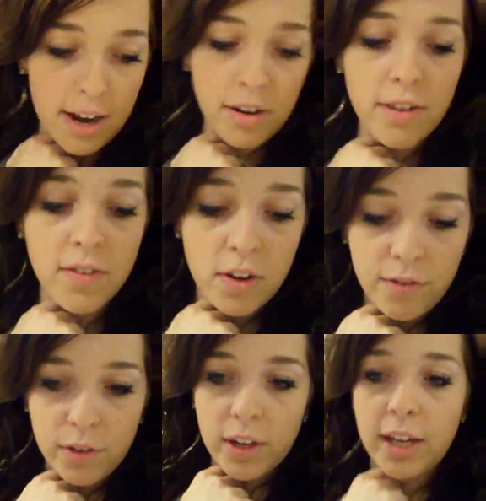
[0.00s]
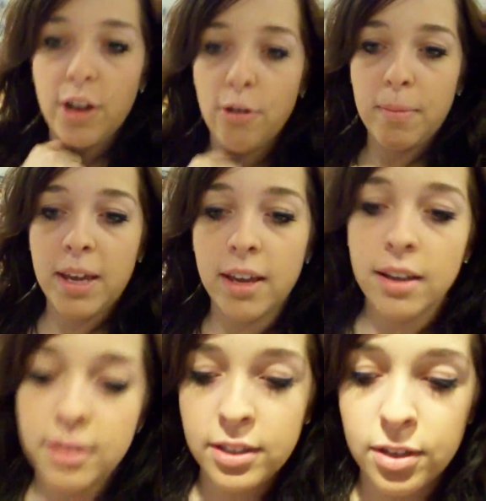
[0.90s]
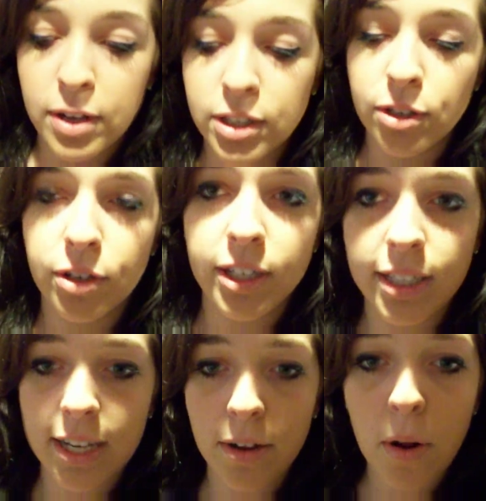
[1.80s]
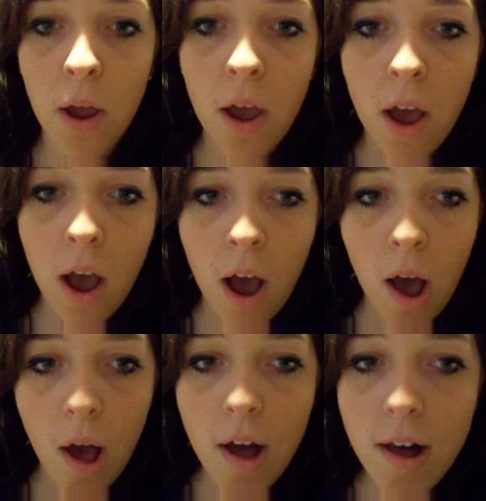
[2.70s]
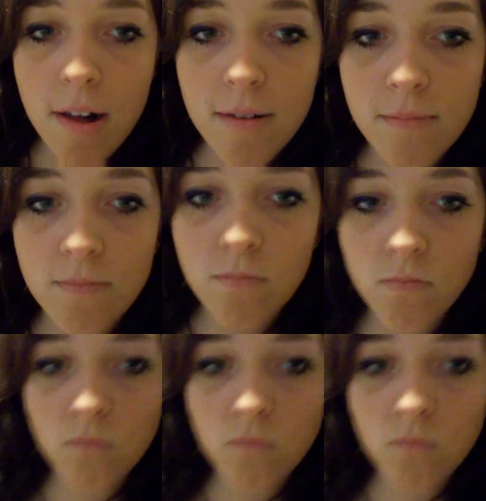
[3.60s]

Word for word: don't even know if you can hear me, so I'll turn it down. Um,